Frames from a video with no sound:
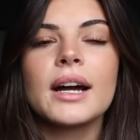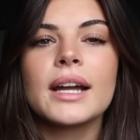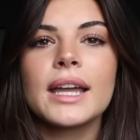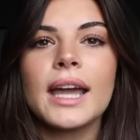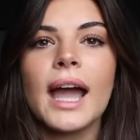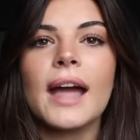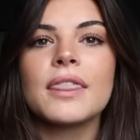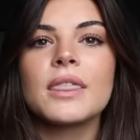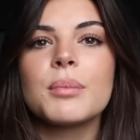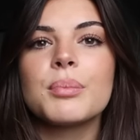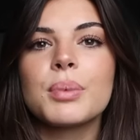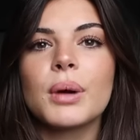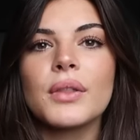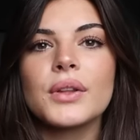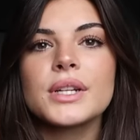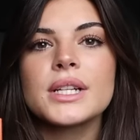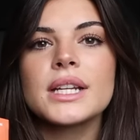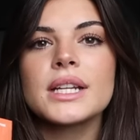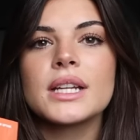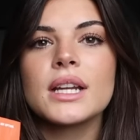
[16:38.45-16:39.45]
Again, the
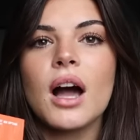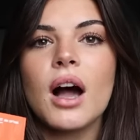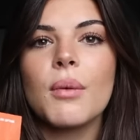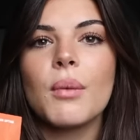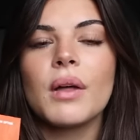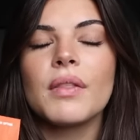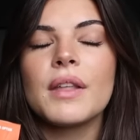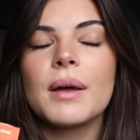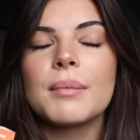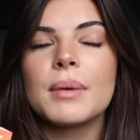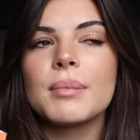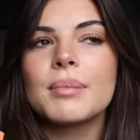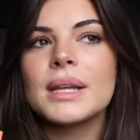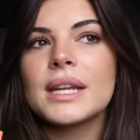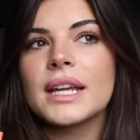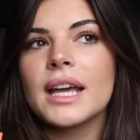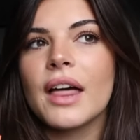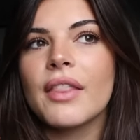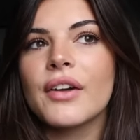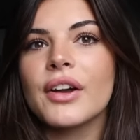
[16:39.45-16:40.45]
brother did not want them to be
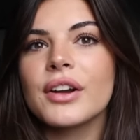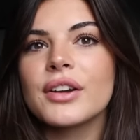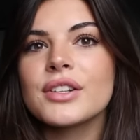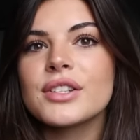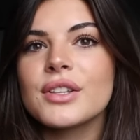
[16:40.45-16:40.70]
together,